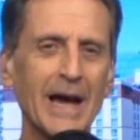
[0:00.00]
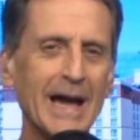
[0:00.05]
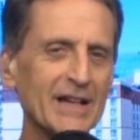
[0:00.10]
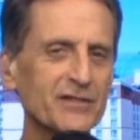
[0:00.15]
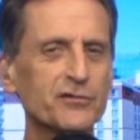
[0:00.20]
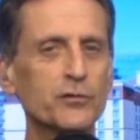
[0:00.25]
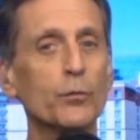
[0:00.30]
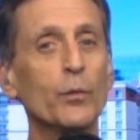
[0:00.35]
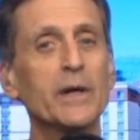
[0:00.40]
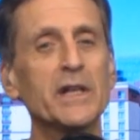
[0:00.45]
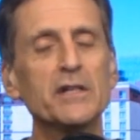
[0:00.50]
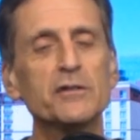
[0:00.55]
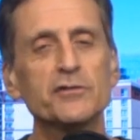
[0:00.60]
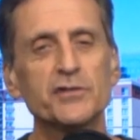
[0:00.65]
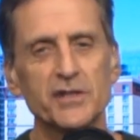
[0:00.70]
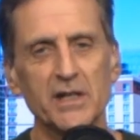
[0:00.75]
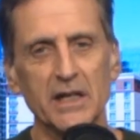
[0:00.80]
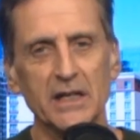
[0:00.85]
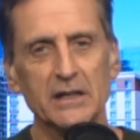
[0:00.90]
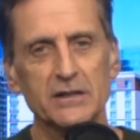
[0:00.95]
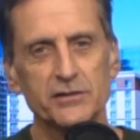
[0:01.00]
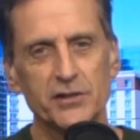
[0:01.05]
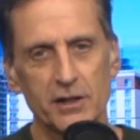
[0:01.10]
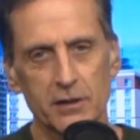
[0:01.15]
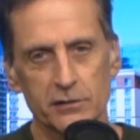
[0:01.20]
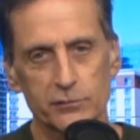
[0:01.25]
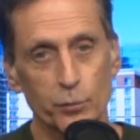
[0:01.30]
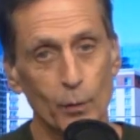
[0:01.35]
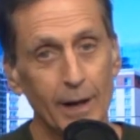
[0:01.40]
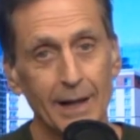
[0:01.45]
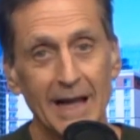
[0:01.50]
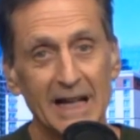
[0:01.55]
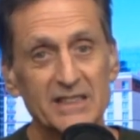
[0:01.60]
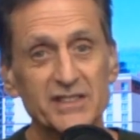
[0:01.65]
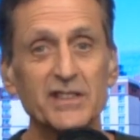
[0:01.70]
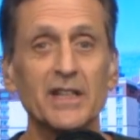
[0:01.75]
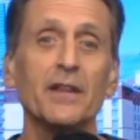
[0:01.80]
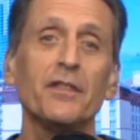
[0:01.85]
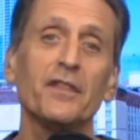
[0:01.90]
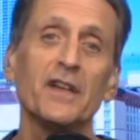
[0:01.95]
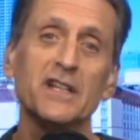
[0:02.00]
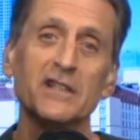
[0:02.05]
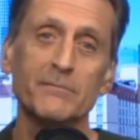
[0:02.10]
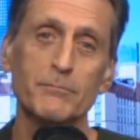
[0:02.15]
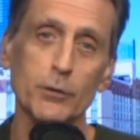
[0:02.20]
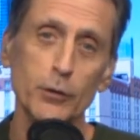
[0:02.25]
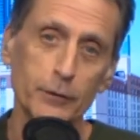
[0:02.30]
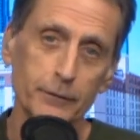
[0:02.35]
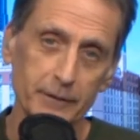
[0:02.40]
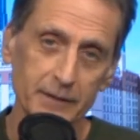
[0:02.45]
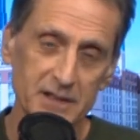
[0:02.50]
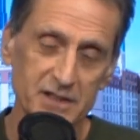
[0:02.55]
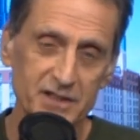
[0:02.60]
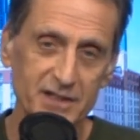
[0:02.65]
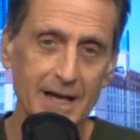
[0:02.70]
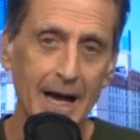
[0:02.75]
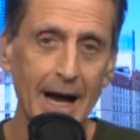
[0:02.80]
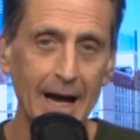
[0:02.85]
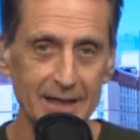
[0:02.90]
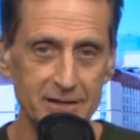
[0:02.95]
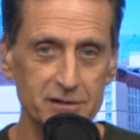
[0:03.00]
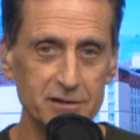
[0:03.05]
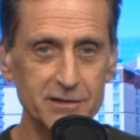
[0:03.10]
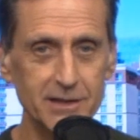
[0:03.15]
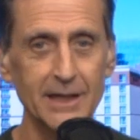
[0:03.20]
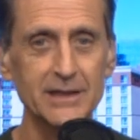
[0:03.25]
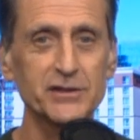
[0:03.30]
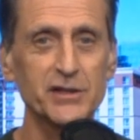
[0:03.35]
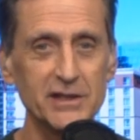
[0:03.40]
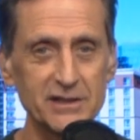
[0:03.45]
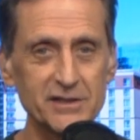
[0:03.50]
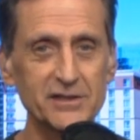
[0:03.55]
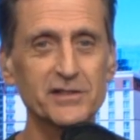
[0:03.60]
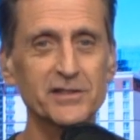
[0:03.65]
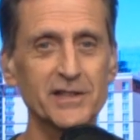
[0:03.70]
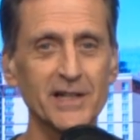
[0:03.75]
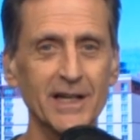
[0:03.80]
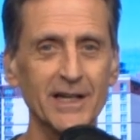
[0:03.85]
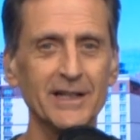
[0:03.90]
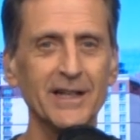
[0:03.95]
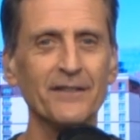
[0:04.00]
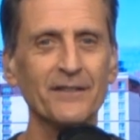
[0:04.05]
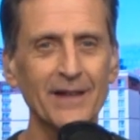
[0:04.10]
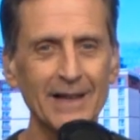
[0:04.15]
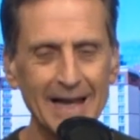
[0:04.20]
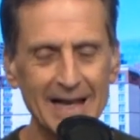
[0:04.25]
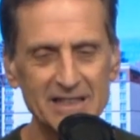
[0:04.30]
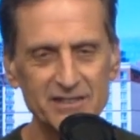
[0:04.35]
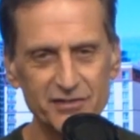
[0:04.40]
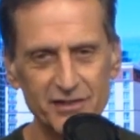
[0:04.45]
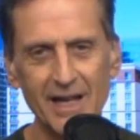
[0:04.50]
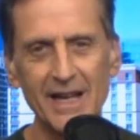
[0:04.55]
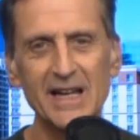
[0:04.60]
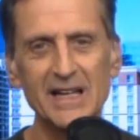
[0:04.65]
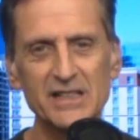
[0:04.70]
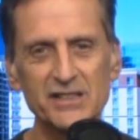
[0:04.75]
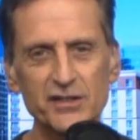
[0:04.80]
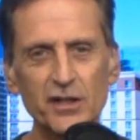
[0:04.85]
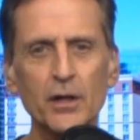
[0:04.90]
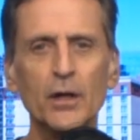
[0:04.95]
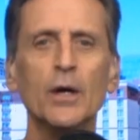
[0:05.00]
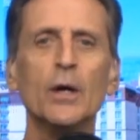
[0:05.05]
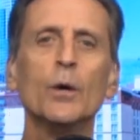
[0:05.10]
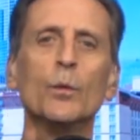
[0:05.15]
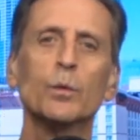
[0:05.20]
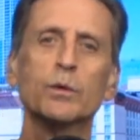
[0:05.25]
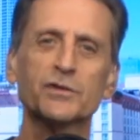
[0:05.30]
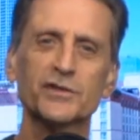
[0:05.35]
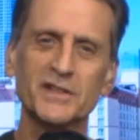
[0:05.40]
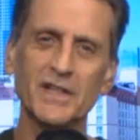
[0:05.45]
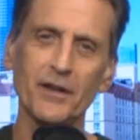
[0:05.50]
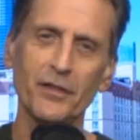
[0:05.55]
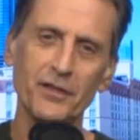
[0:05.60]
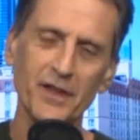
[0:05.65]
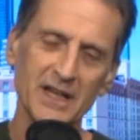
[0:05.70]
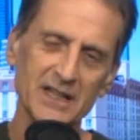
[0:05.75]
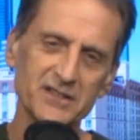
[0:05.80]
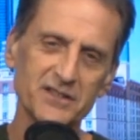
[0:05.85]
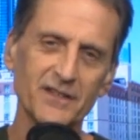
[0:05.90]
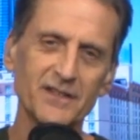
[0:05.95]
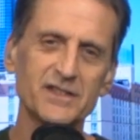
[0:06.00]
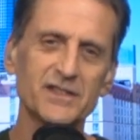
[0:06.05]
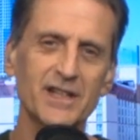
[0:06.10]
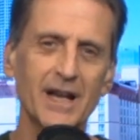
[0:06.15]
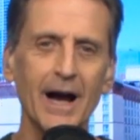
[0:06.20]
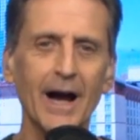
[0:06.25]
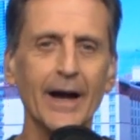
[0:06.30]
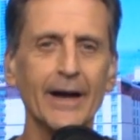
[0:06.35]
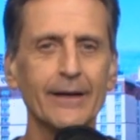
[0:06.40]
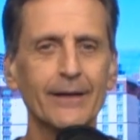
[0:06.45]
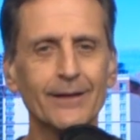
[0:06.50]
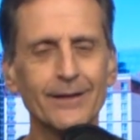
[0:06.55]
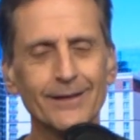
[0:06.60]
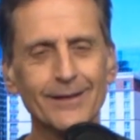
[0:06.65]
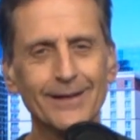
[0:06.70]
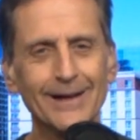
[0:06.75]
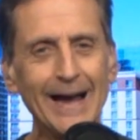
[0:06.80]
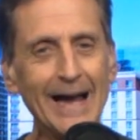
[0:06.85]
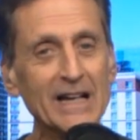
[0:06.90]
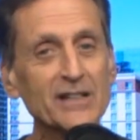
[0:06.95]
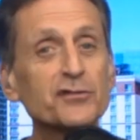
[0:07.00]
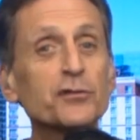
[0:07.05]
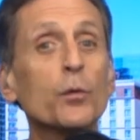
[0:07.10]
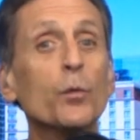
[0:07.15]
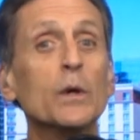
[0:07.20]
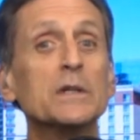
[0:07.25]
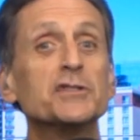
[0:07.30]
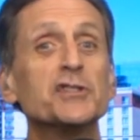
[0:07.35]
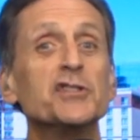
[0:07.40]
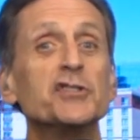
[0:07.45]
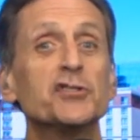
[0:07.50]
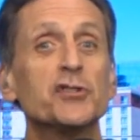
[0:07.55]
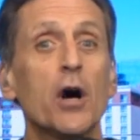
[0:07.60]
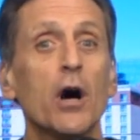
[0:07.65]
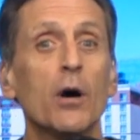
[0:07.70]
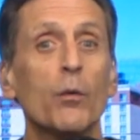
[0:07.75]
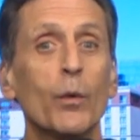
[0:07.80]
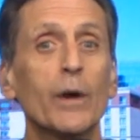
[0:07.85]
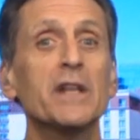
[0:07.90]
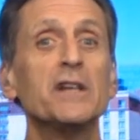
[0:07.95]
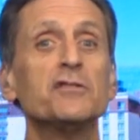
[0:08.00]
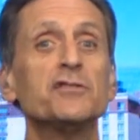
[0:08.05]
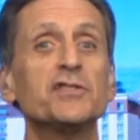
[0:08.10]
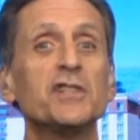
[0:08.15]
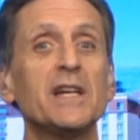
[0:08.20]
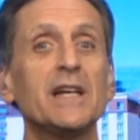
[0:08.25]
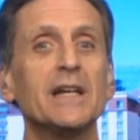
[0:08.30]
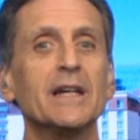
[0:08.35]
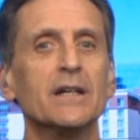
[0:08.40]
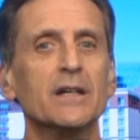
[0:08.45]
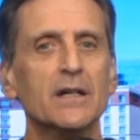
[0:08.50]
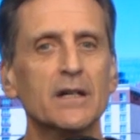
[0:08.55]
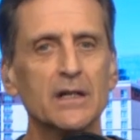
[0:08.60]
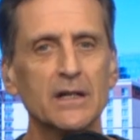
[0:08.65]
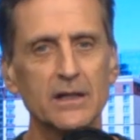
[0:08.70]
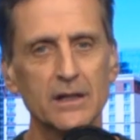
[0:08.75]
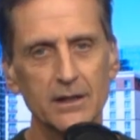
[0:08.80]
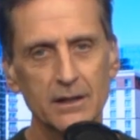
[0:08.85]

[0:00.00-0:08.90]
I asked her, what do you see? She goes, well, I see things move in the sky. Just like Jesus said, in the last days, we'll see things in the sky. I asked her what she saw. What do you see?